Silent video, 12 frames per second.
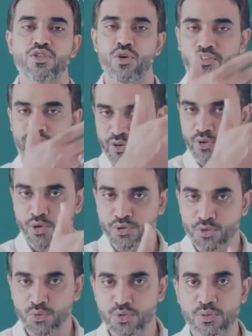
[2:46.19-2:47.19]
So, if you go
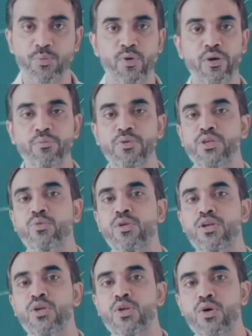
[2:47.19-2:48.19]
through the poem, you will
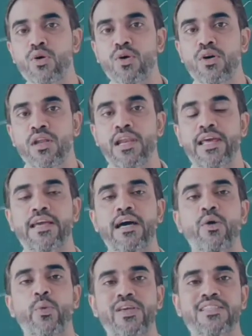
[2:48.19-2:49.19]
know like
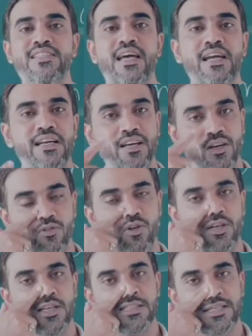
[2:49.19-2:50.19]
how exactly or
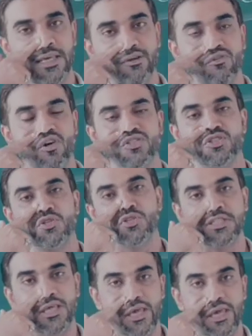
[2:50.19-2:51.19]
what does he wants to
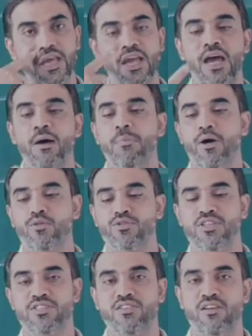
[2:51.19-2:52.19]
say about
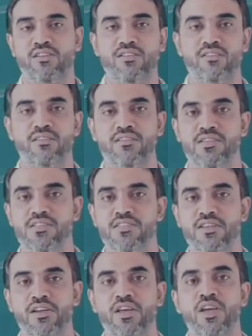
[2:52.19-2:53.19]
the children,
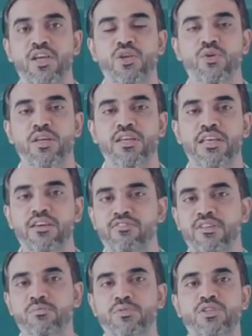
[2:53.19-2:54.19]
isn't it? You can give
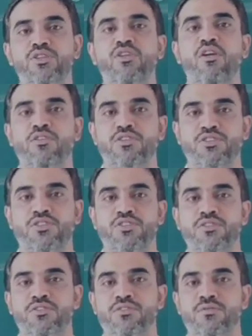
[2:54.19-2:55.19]
them the
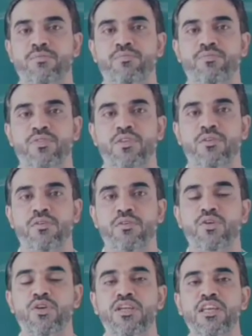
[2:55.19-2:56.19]
thoughts,
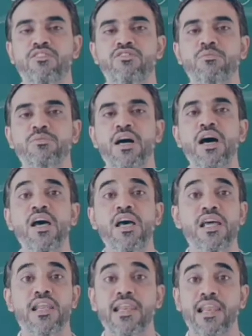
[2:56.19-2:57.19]
you can give them the
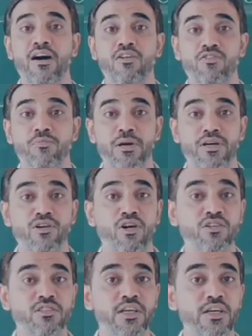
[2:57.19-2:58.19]
love, but
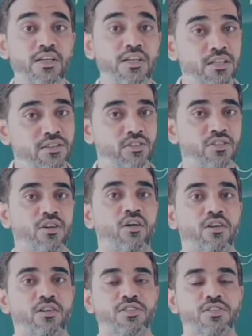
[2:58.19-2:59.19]
not the
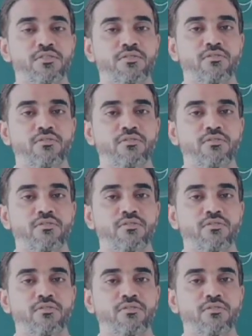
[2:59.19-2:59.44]
thoughts.